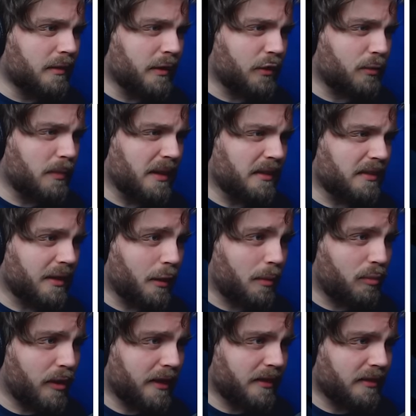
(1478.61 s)
which means there
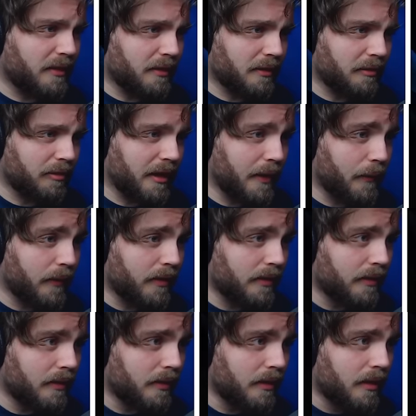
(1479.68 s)
are predators around.
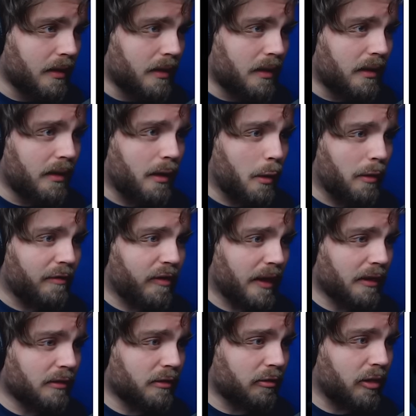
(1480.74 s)
There are
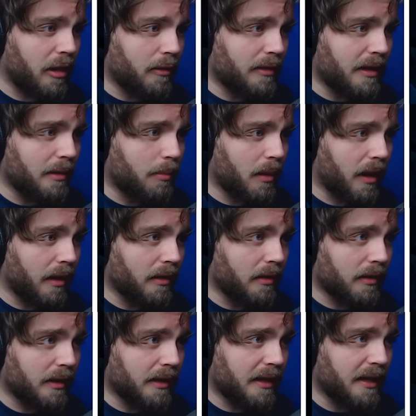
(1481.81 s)
things around nearby
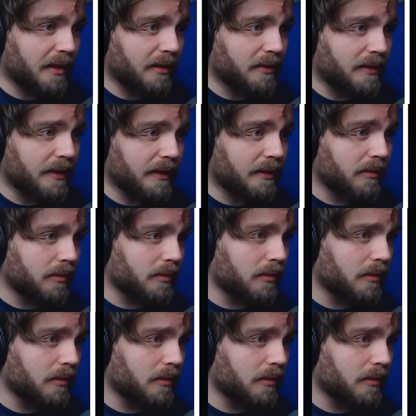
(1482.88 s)
that can kill a deer.